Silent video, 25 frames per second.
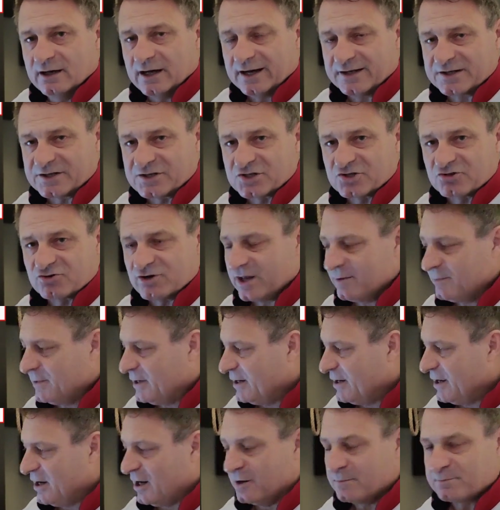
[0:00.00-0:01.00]
and
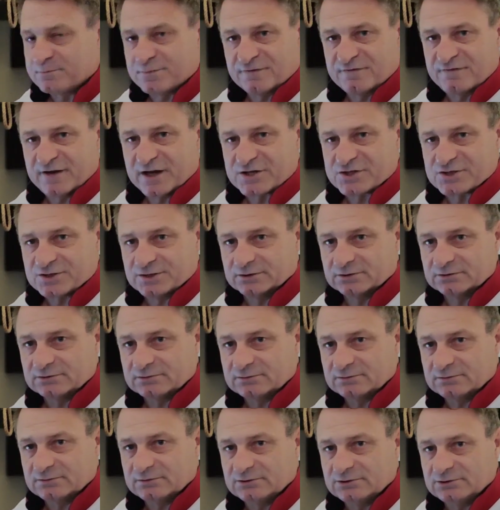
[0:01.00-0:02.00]
screaming
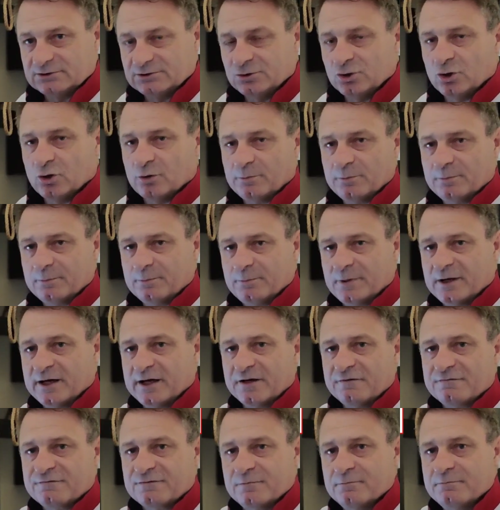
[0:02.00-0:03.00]
unprofessional, do not
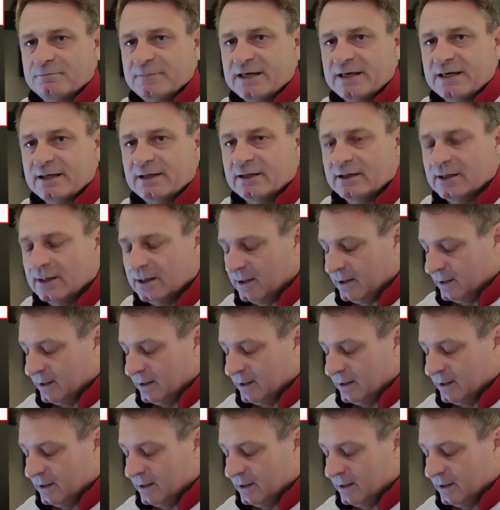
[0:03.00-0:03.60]
buy from me.